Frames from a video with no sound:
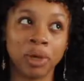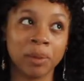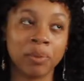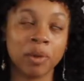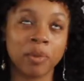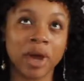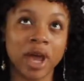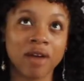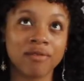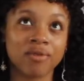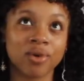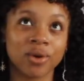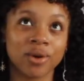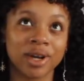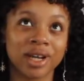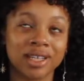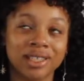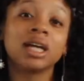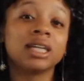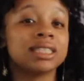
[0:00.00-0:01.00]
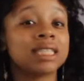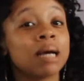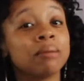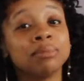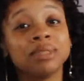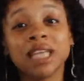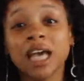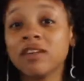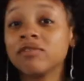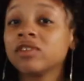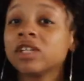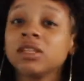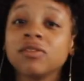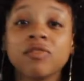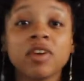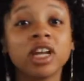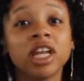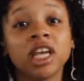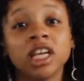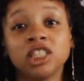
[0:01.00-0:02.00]
be prepared for it. Cause I'm definitely
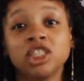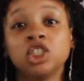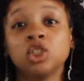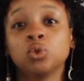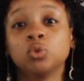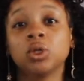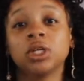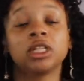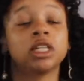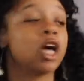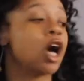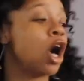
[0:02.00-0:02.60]
finna hit you with